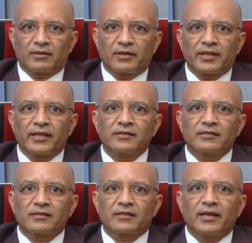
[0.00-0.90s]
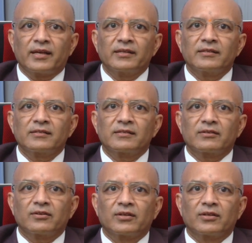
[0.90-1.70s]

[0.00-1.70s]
legs, thighs,